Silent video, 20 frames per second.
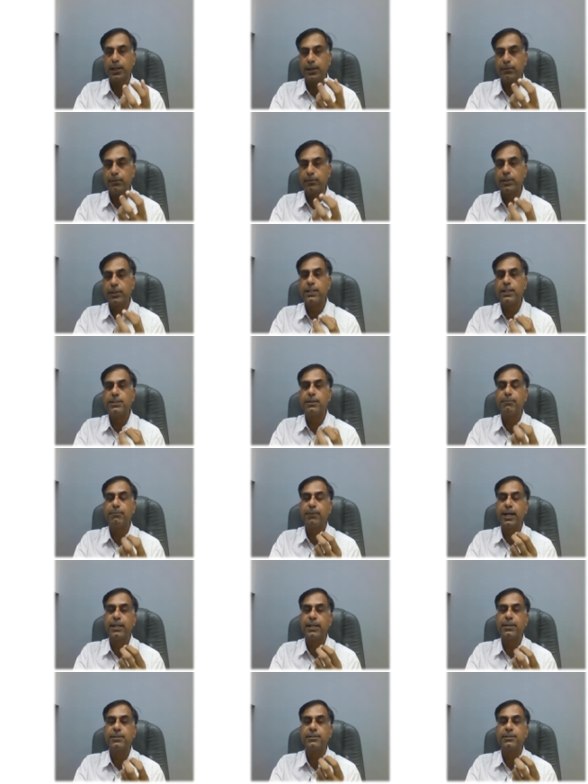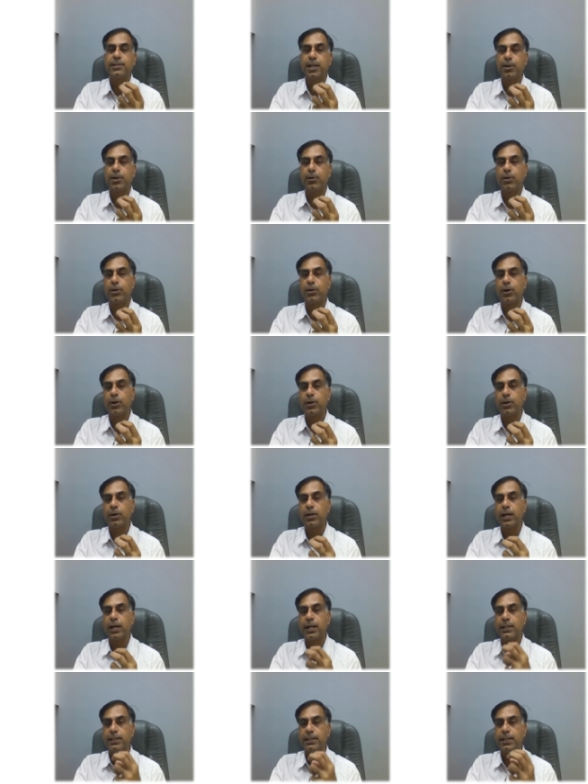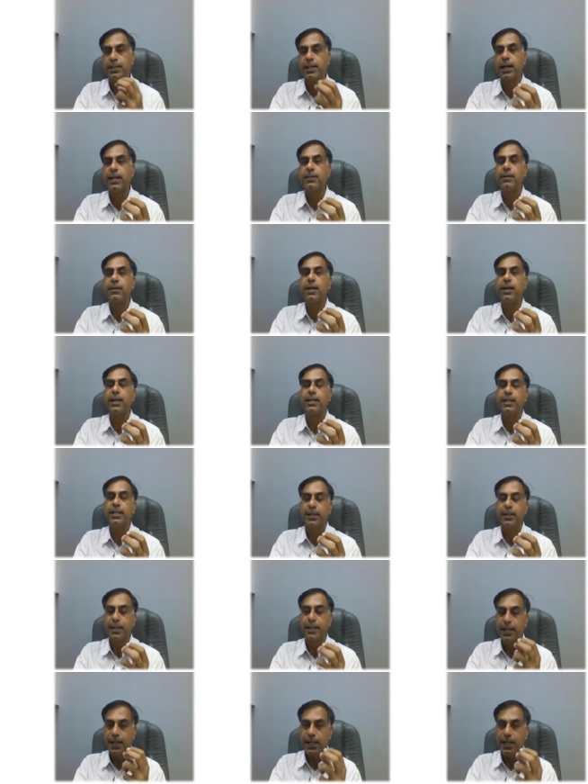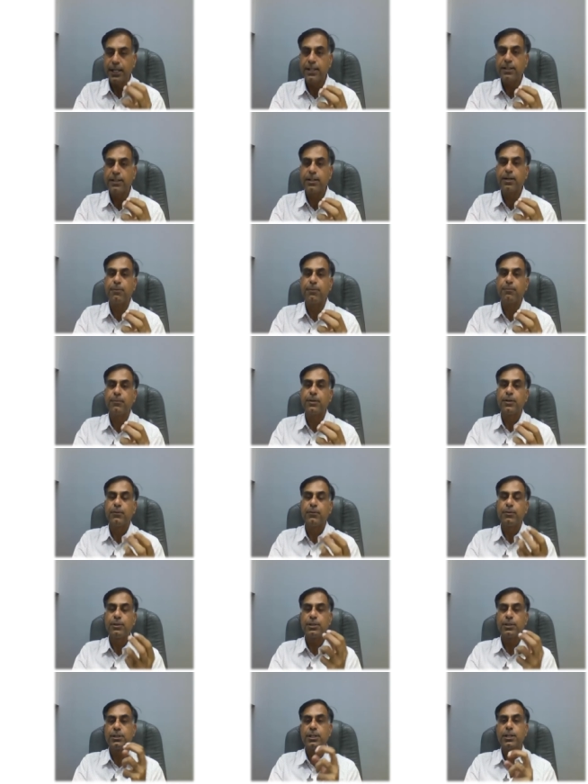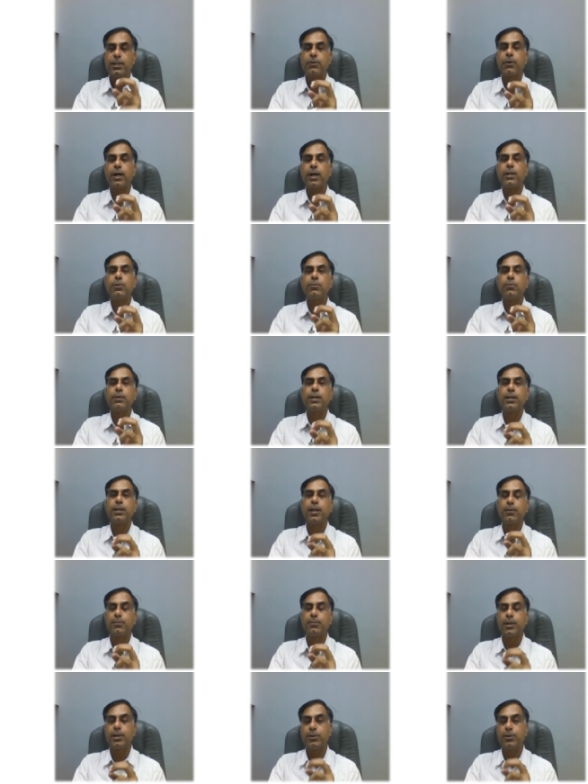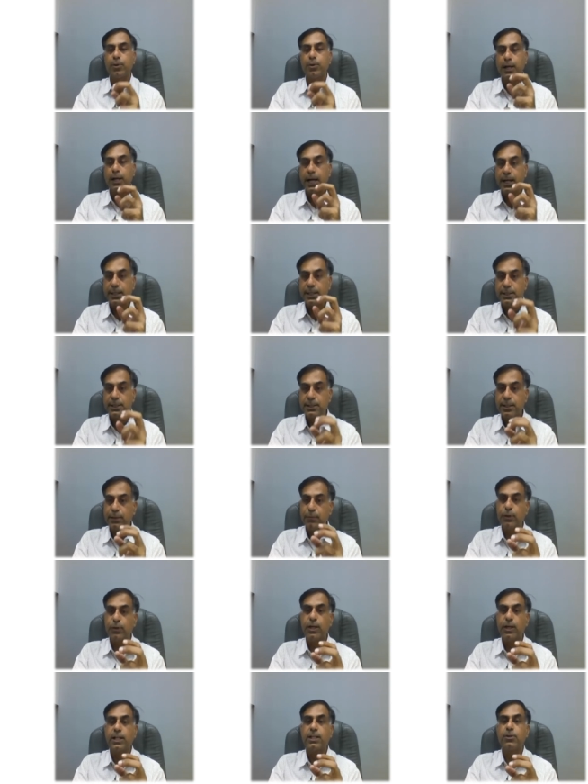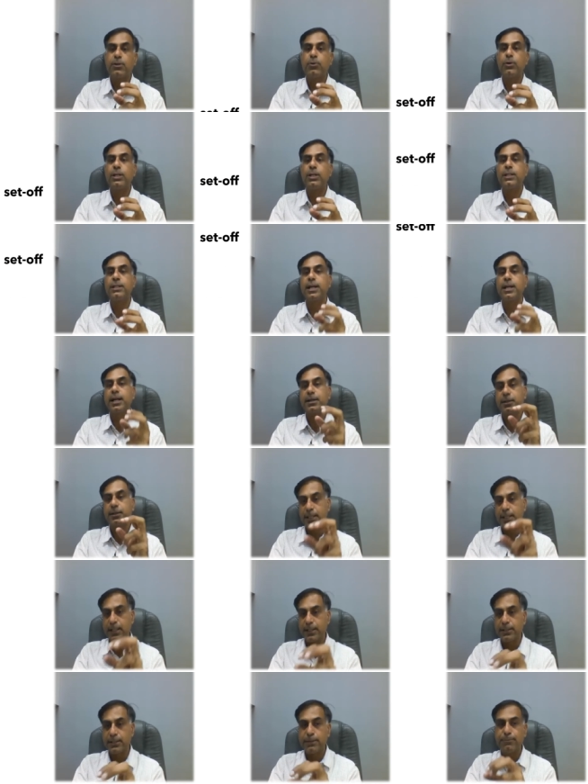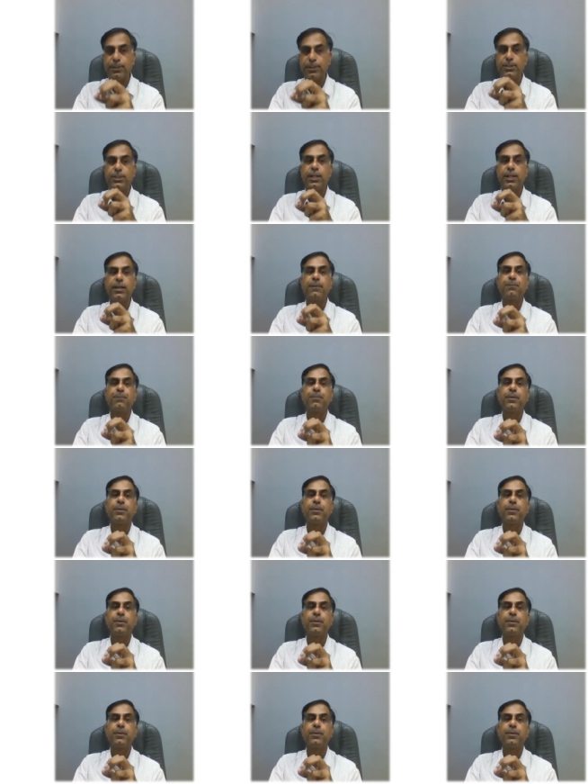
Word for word: If there is a minor son or daughter and they had any income which is required to be clubbed in your hands, if you are ignoring that, that is a mistake.